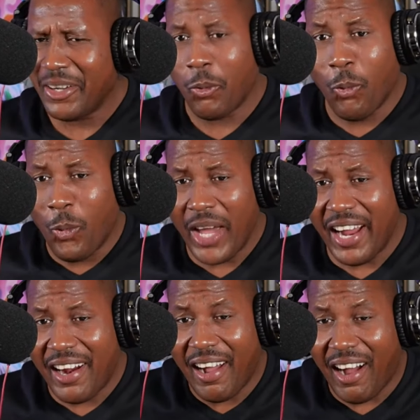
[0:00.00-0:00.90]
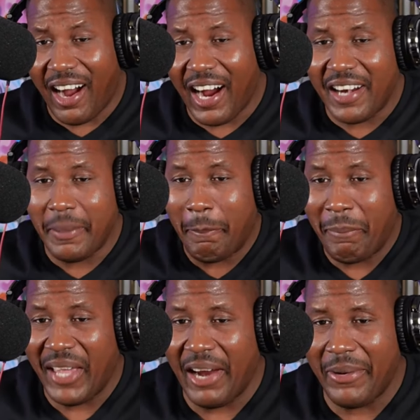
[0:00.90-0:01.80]
Where are the
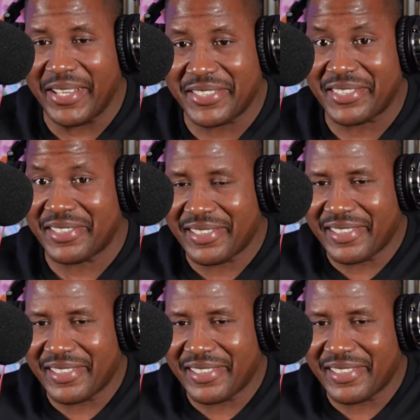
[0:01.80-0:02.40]
parents?